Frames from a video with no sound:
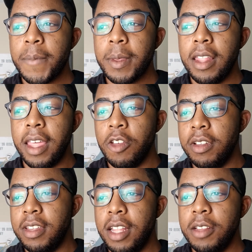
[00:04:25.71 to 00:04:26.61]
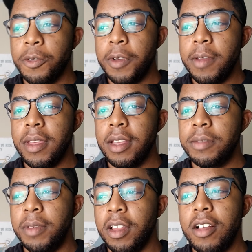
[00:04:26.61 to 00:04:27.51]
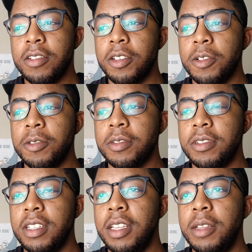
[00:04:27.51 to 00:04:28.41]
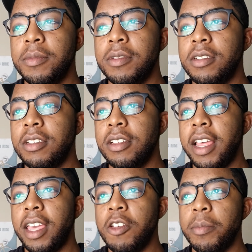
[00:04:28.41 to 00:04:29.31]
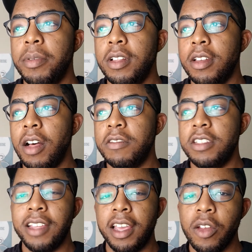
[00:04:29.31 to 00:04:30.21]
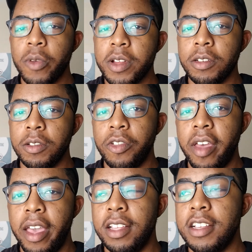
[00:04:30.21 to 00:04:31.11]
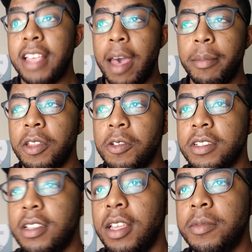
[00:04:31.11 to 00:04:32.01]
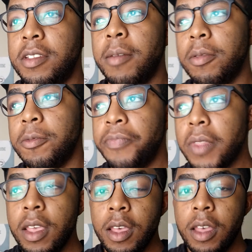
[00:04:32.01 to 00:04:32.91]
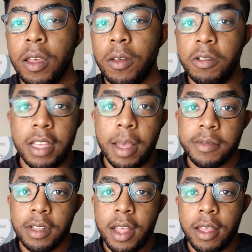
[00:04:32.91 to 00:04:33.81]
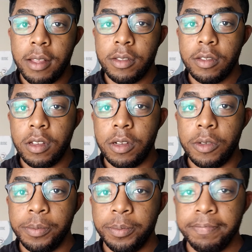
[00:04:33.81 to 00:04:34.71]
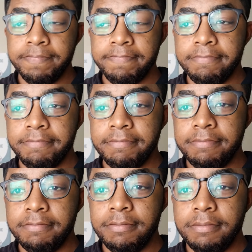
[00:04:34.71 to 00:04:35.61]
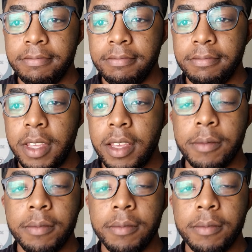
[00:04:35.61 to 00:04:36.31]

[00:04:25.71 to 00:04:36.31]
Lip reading: And like you can tell it's a remix, but it also seems like you could pull it off as just like an original track. They just happen to use the same sample, which happens a lot. So yeah.